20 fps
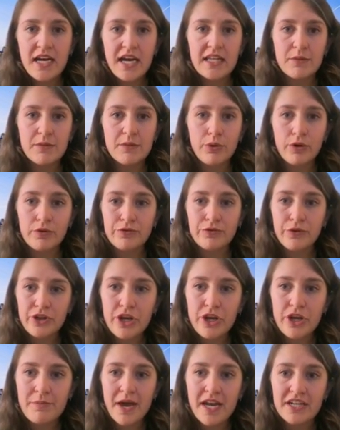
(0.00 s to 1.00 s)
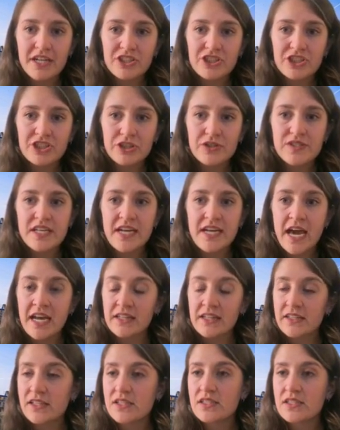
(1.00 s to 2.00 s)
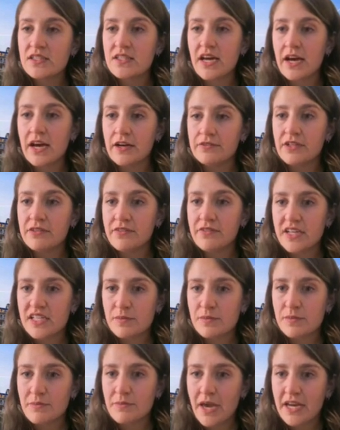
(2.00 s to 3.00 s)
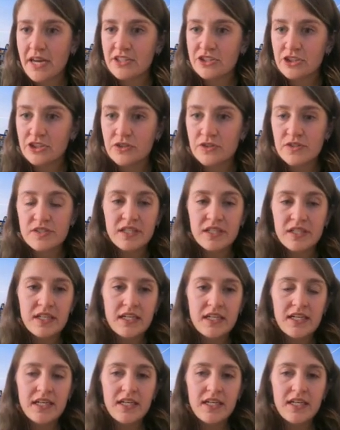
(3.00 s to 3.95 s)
and the portfolio managers and analysts of investment managers.